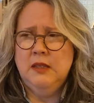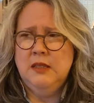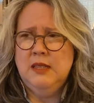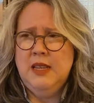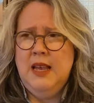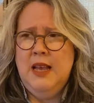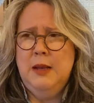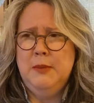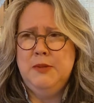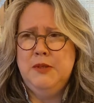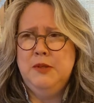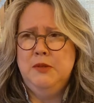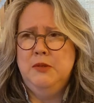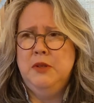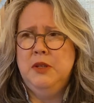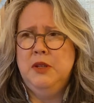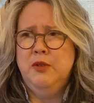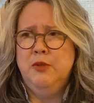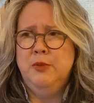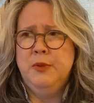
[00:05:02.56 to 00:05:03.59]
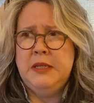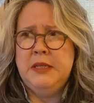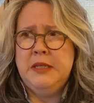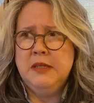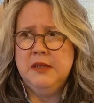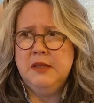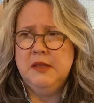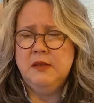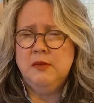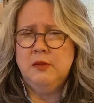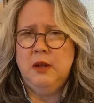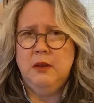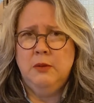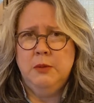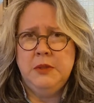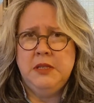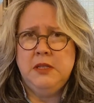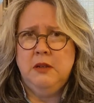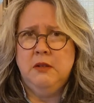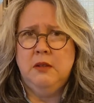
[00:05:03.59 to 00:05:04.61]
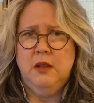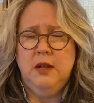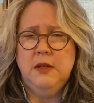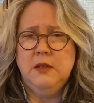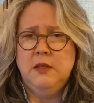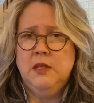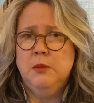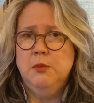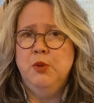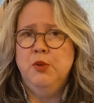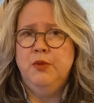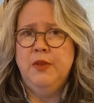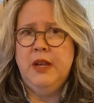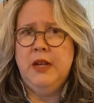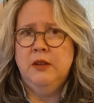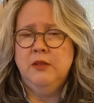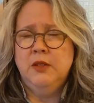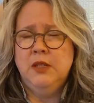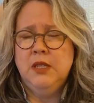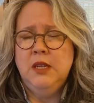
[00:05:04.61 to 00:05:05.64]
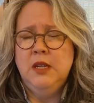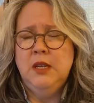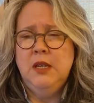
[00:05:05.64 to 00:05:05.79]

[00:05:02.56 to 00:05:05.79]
It's absolutely horrendous. I always tell clients to move out.